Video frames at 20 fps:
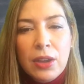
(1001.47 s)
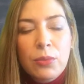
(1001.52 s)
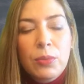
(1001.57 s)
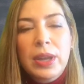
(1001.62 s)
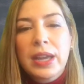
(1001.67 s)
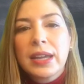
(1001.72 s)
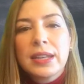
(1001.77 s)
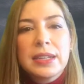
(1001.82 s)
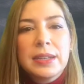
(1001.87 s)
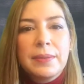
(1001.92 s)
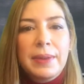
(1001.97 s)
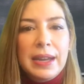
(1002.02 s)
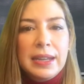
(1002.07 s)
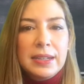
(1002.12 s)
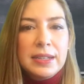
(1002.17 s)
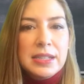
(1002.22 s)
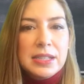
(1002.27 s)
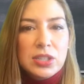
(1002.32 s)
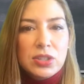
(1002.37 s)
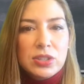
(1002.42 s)
We can
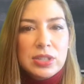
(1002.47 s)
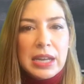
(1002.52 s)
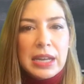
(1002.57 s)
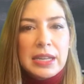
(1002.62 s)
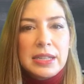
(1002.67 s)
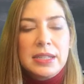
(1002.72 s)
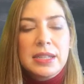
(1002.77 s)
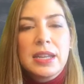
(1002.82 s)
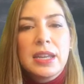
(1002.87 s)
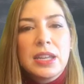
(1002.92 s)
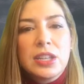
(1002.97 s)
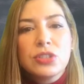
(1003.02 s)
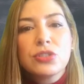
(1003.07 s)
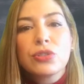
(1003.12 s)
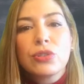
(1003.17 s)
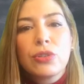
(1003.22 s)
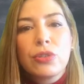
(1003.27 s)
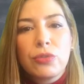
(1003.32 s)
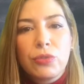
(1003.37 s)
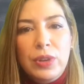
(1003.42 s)
divide this society
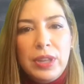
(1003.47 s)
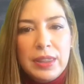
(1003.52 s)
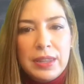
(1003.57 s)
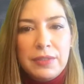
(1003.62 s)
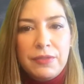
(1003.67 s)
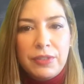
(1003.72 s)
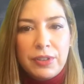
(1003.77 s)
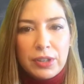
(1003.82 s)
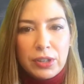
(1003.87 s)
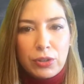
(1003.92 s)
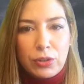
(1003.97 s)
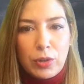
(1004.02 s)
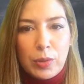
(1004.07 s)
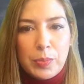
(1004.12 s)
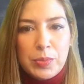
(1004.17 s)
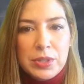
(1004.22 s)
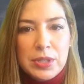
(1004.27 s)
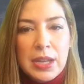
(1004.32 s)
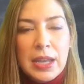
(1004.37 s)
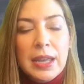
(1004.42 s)
into three different
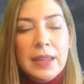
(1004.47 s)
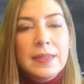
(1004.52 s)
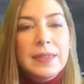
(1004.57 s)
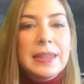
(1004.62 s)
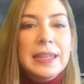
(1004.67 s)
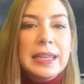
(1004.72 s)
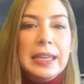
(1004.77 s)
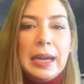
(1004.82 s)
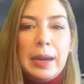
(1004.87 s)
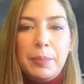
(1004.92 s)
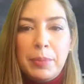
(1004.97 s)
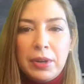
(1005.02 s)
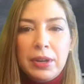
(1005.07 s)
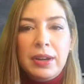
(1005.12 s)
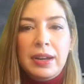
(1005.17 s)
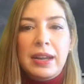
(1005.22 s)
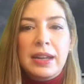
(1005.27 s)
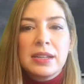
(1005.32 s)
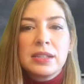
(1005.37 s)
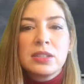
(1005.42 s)
groups: the upper
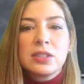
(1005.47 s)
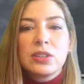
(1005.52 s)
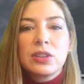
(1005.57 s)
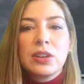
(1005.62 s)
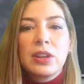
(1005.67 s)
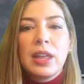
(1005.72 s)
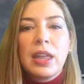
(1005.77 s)
class,